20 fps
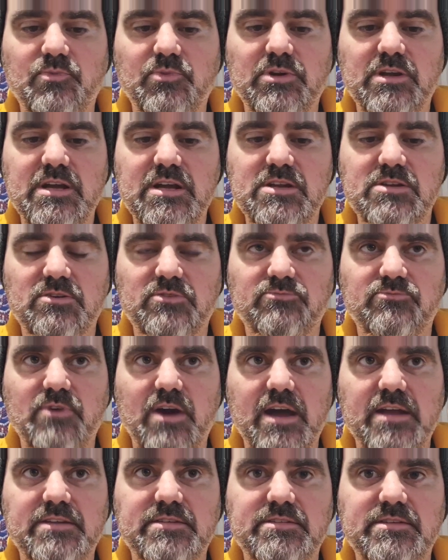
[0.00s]
we need a
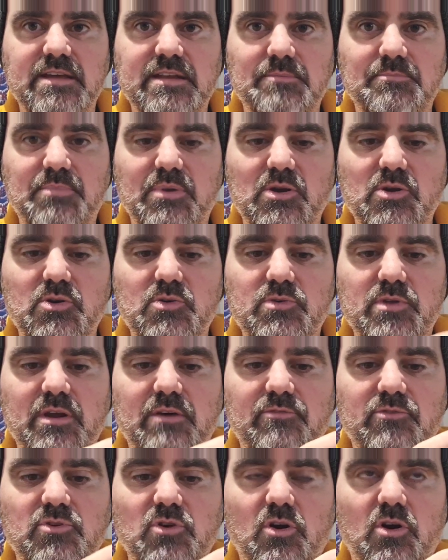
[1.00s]
red, then a blue, then
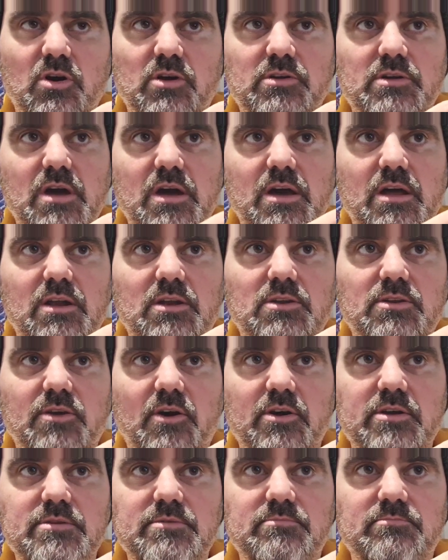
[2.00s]
I've got a
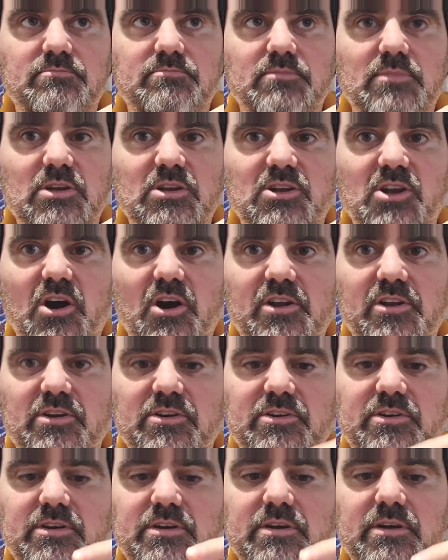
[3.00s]
light
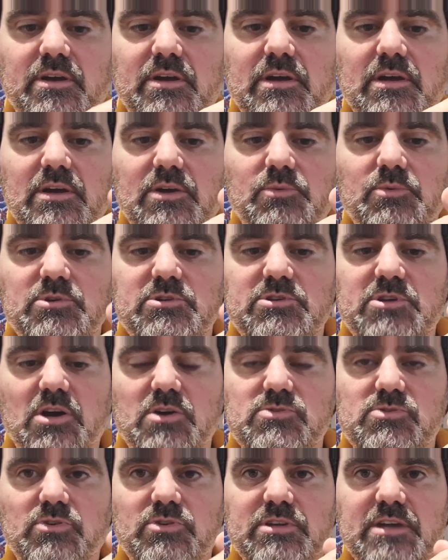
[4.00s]
lilac which
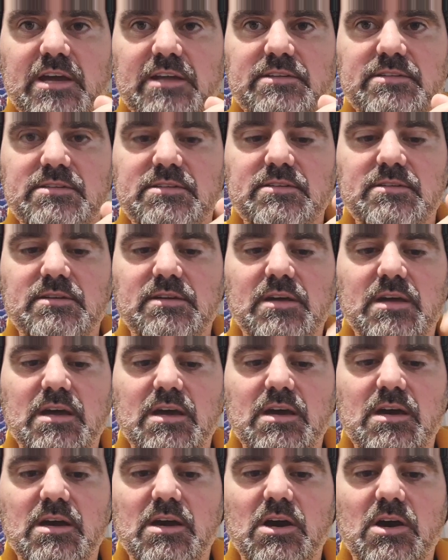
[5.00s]
goes on the end,
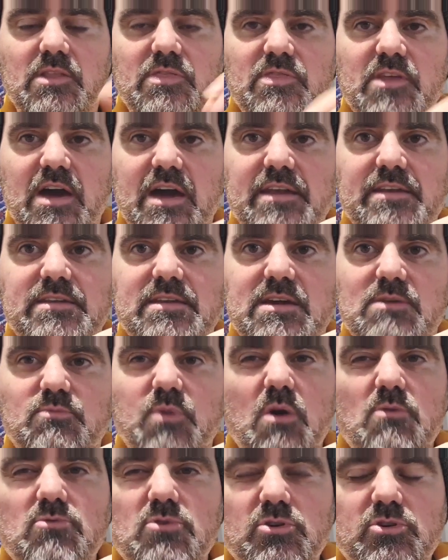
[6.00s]
and then it
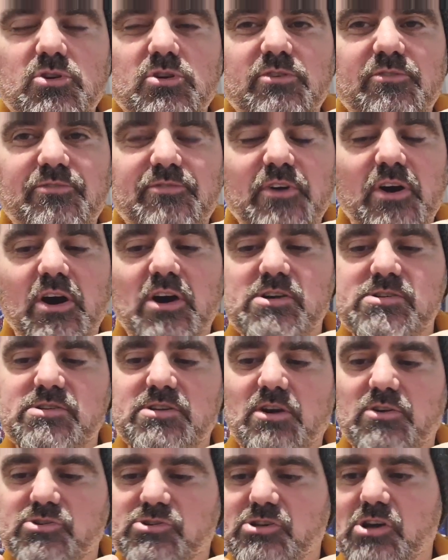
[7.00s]
won't look good at first, and
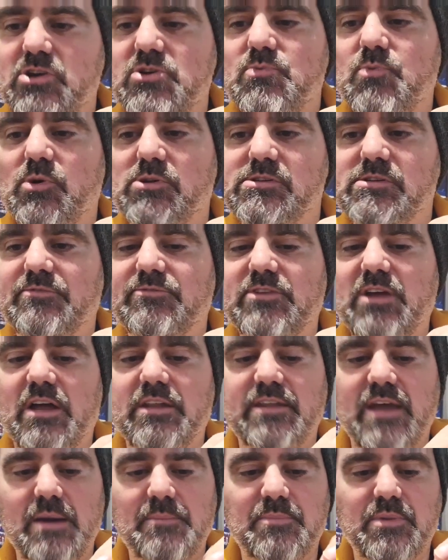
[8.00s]
I'll show you once I've done
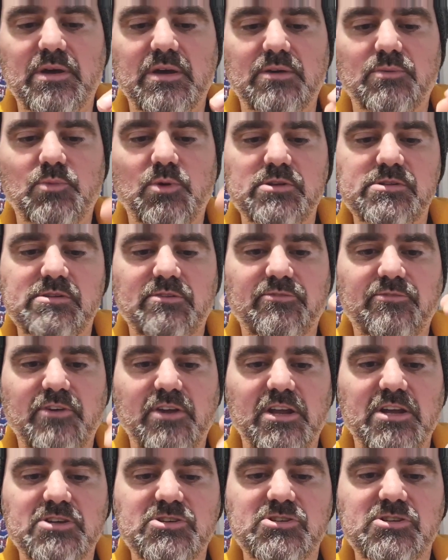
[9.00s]
that bit. Once I've
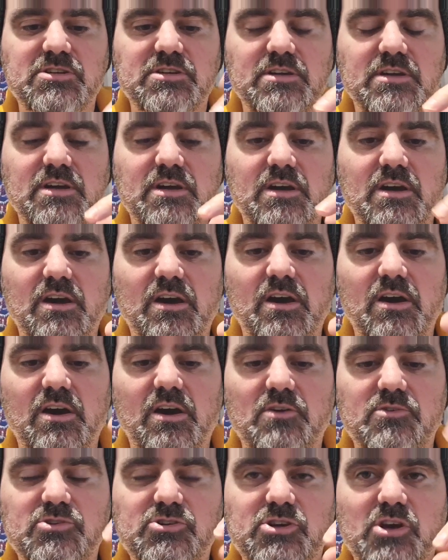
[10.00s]
finished,
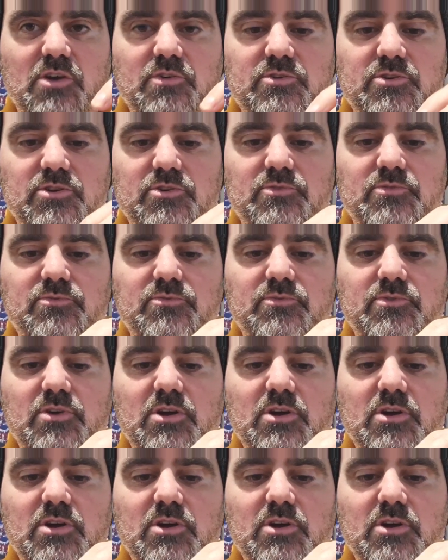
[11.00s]
I'll show you,